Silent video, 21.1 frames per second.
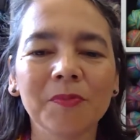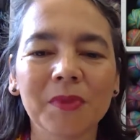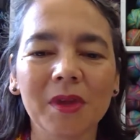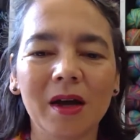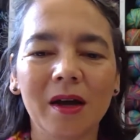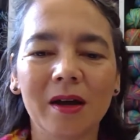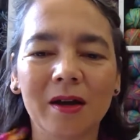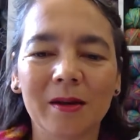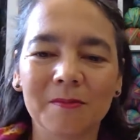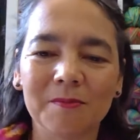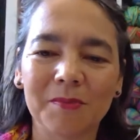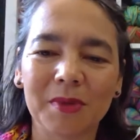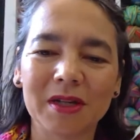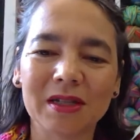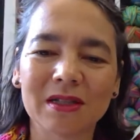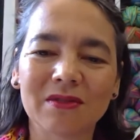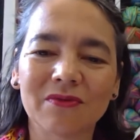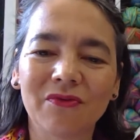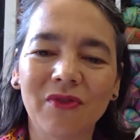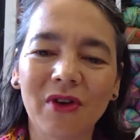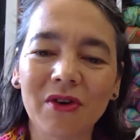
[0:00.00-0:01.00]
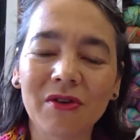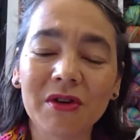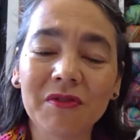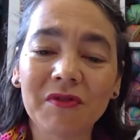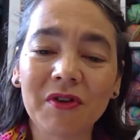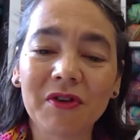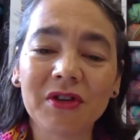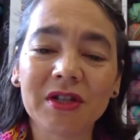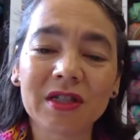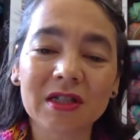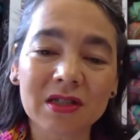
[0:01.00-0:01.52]
But it's very,
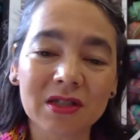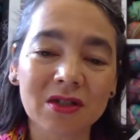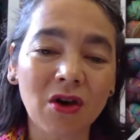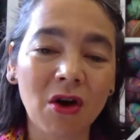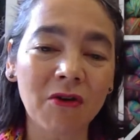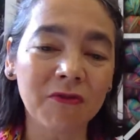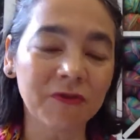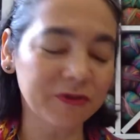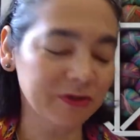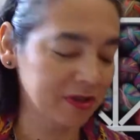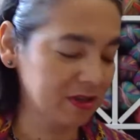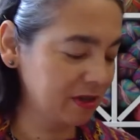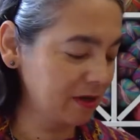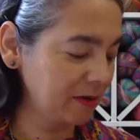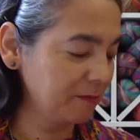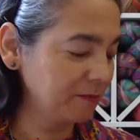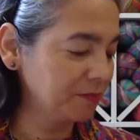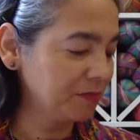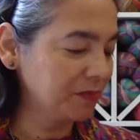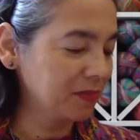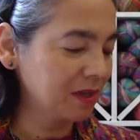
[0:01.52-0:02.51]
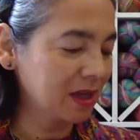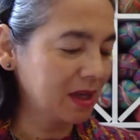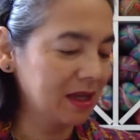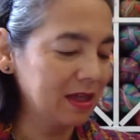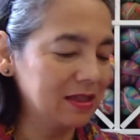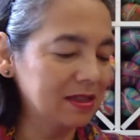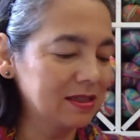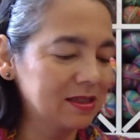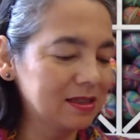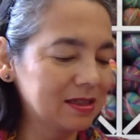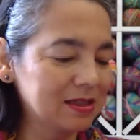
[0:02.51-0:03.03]
very soft.
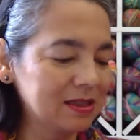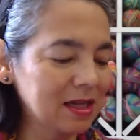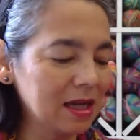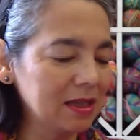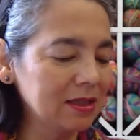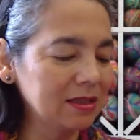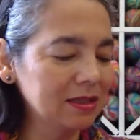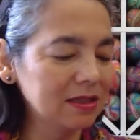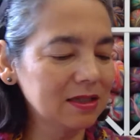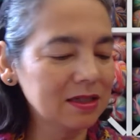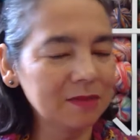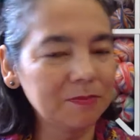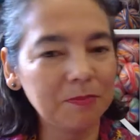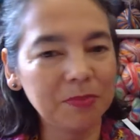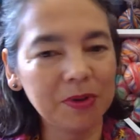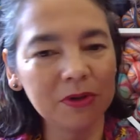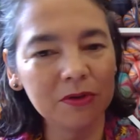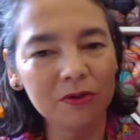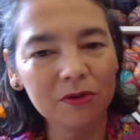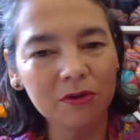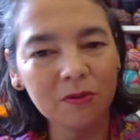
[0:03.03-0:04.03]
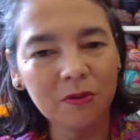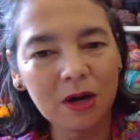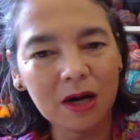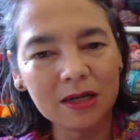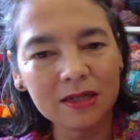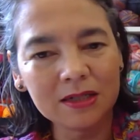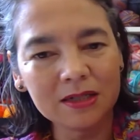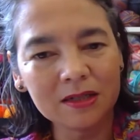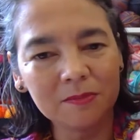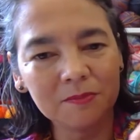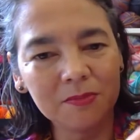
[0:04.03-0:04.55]
It tends to pill
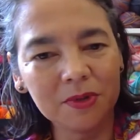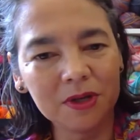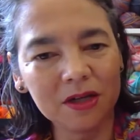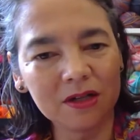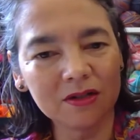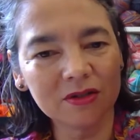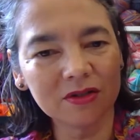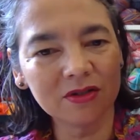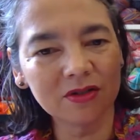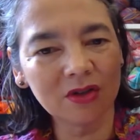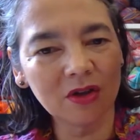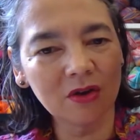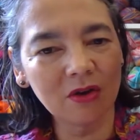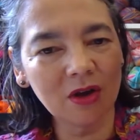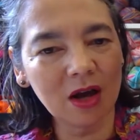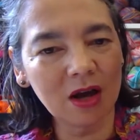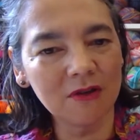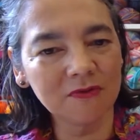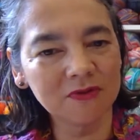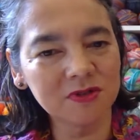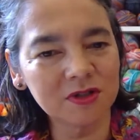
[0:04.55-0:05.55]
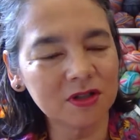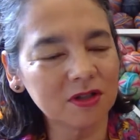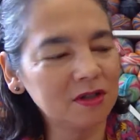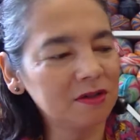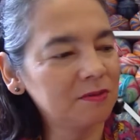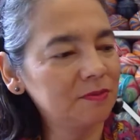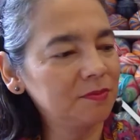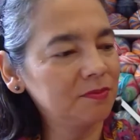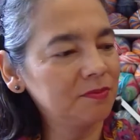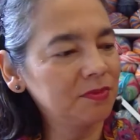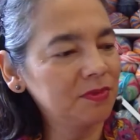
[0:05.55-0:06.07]
quite a bit. So
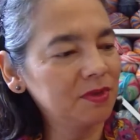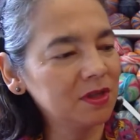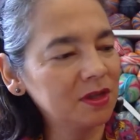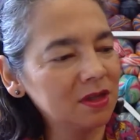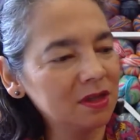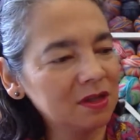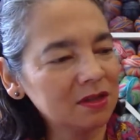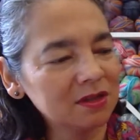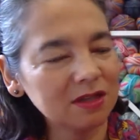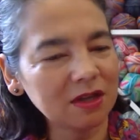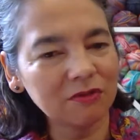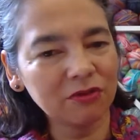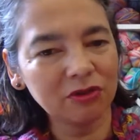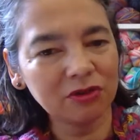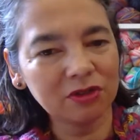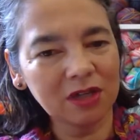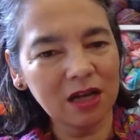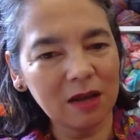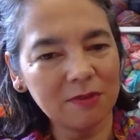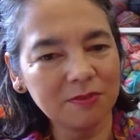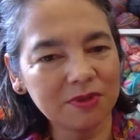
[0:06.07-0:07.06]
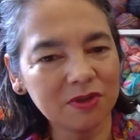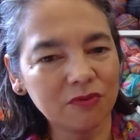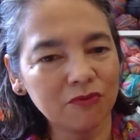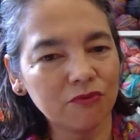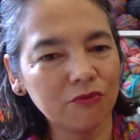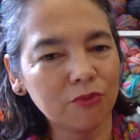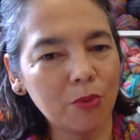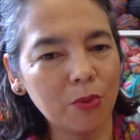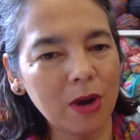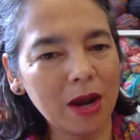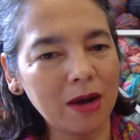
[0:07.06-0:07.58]
after several times of
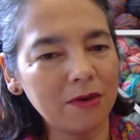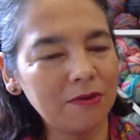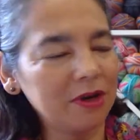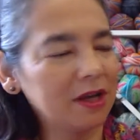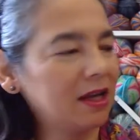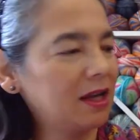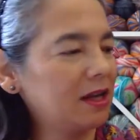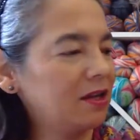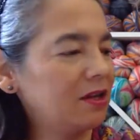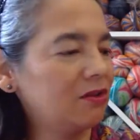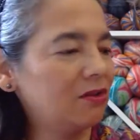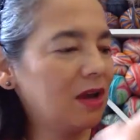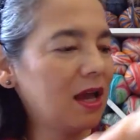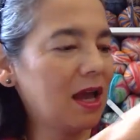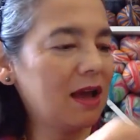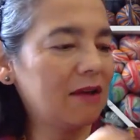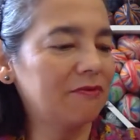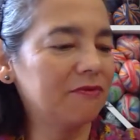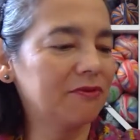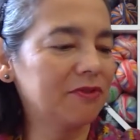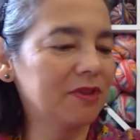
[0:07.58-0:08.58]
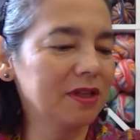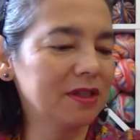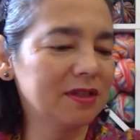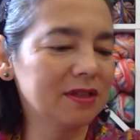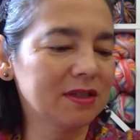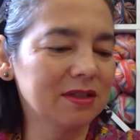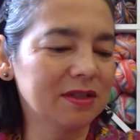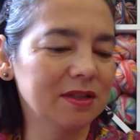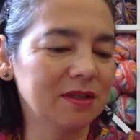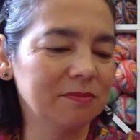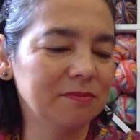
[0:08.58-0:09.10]
wearing it, you'll have
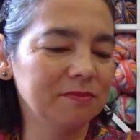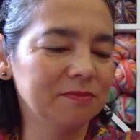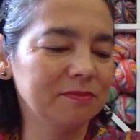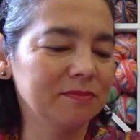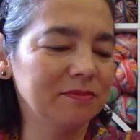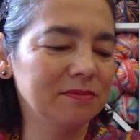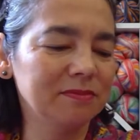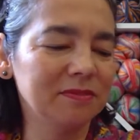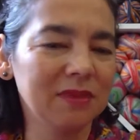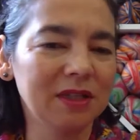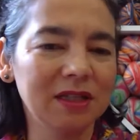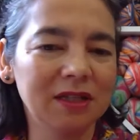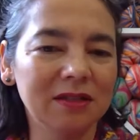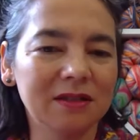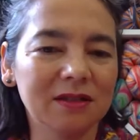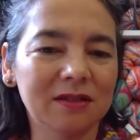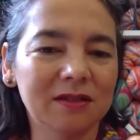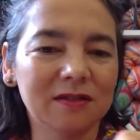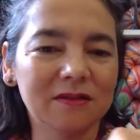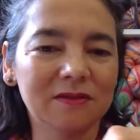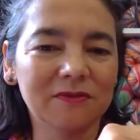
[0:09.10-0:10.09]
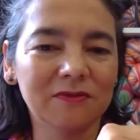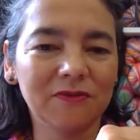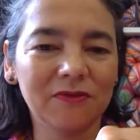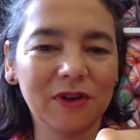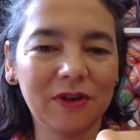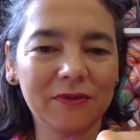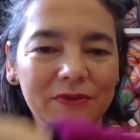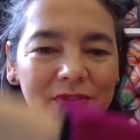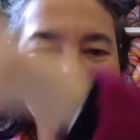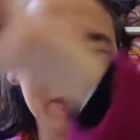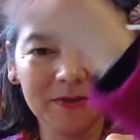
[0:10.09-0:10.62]
this these
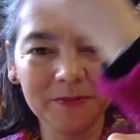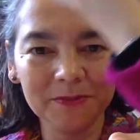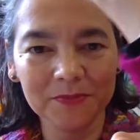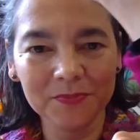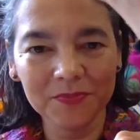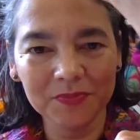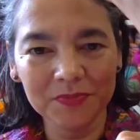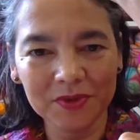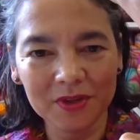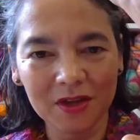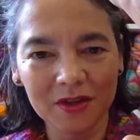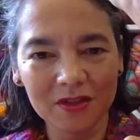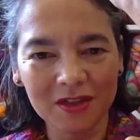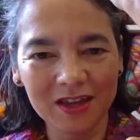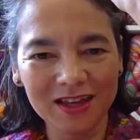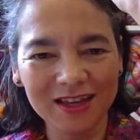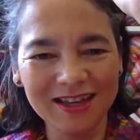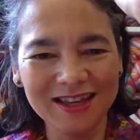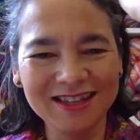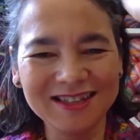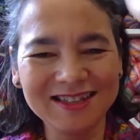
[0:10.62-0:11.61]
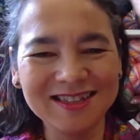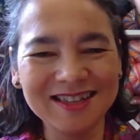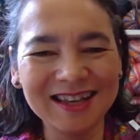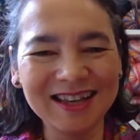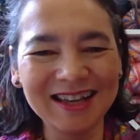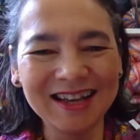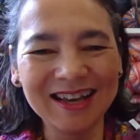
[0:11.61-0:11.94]
fluffy thingies